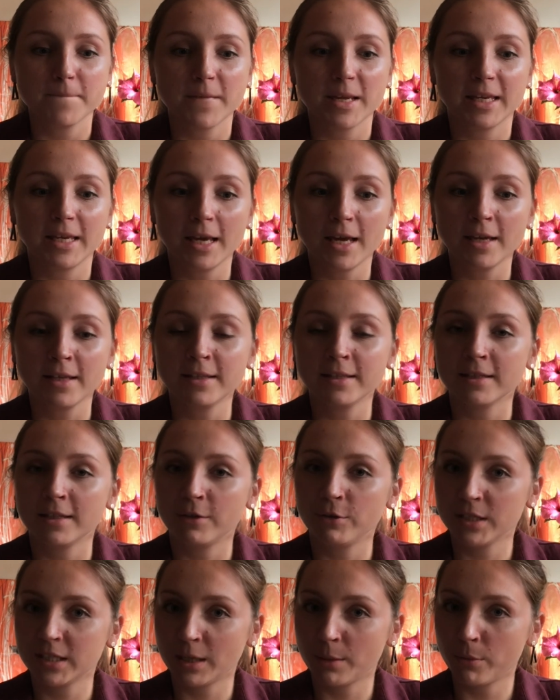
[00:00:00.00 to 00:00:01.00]
yes, there
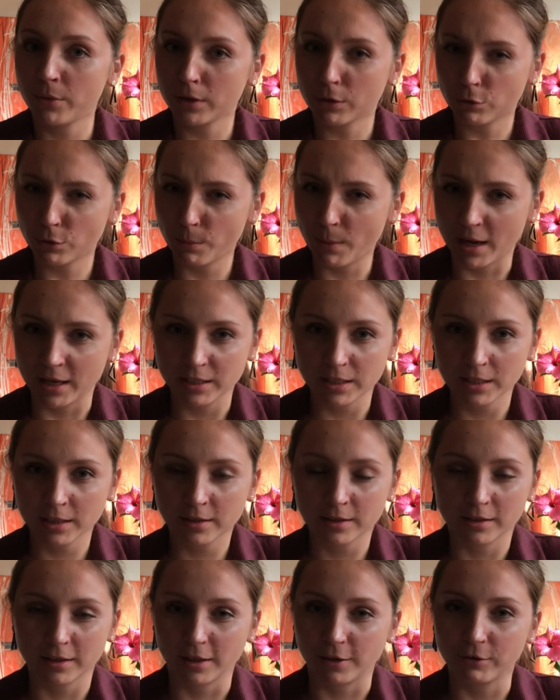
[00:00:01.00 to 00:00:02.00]
is something romantic,
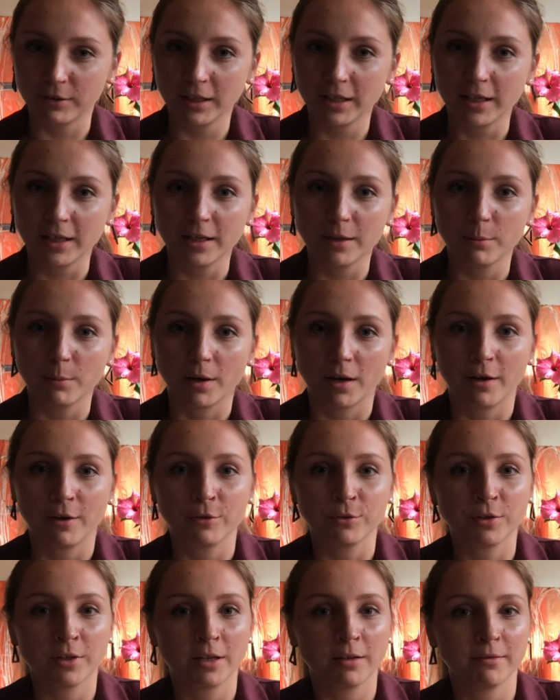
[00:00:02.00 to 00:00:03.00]
clearly,
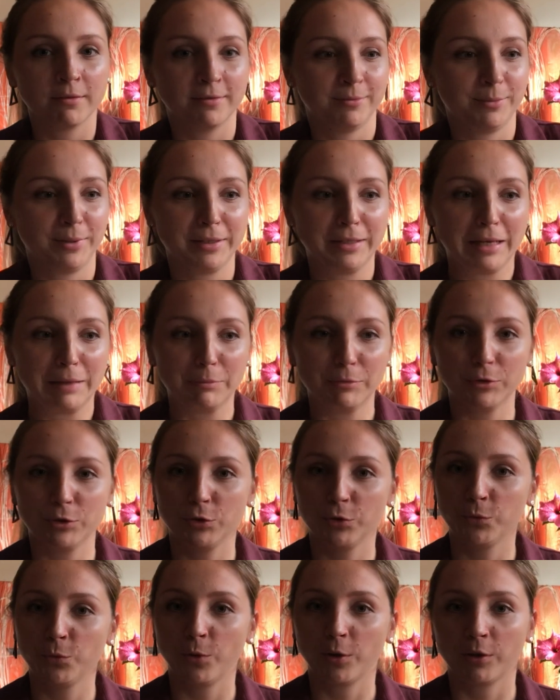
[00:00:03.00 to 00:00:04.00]
about being able
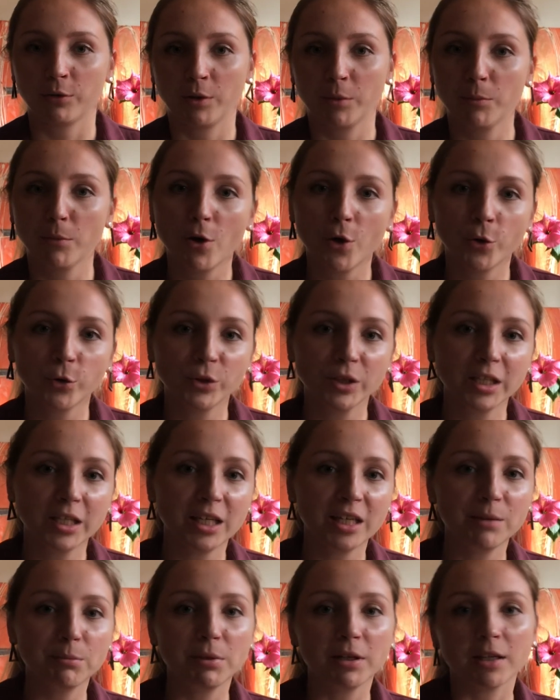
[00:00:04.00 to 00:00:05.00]
to work
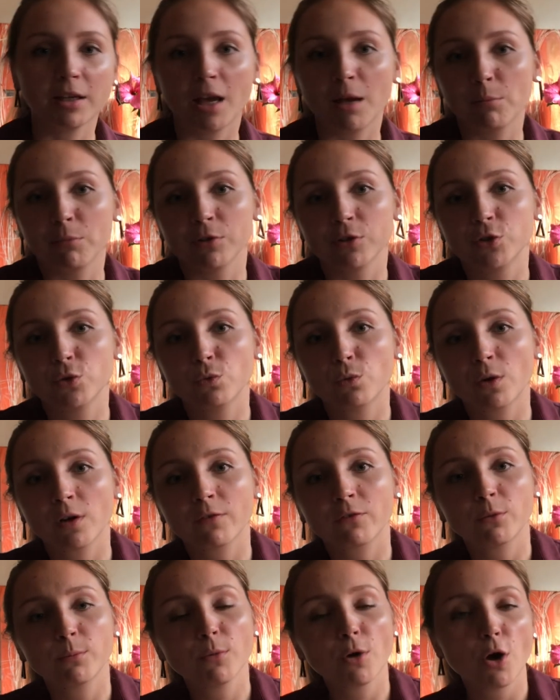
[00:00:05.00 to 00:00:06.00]
remotely, being able to work
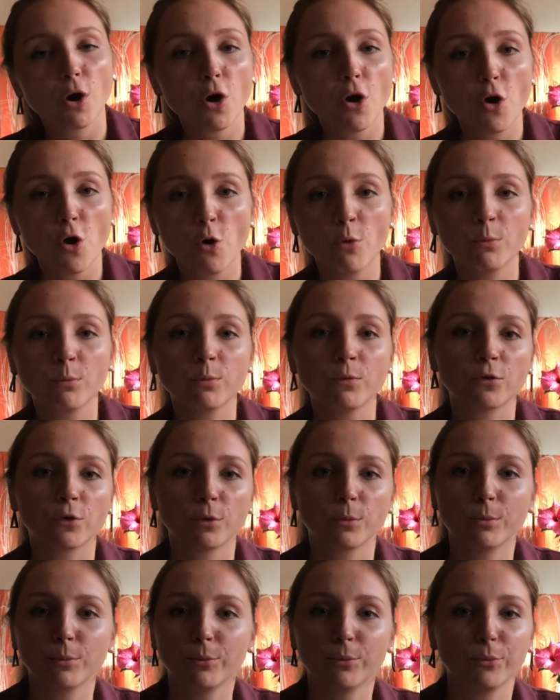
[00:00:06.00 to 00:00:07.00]
from home,
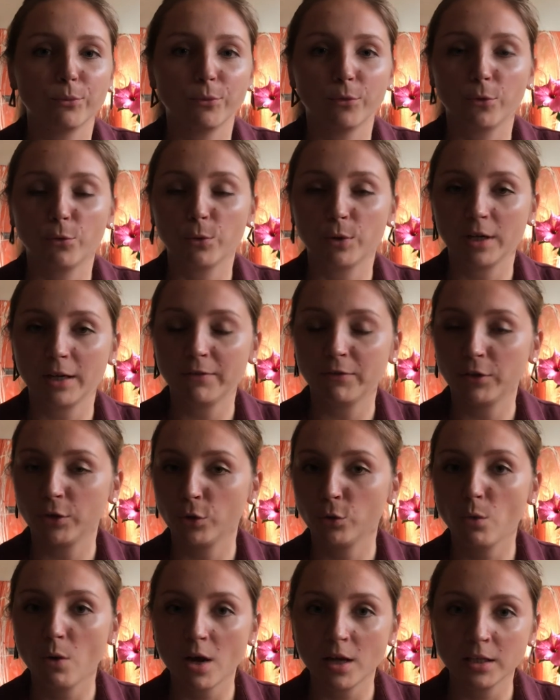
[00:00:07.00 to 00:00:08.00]
from wherever
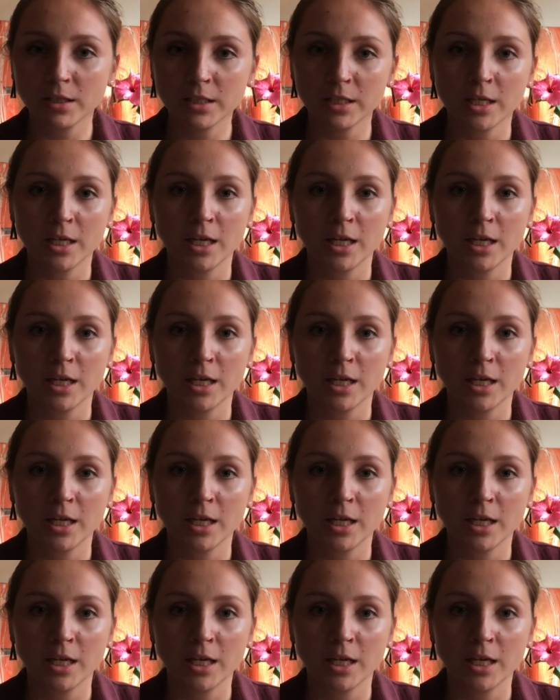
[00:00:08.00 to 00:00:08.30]
you want.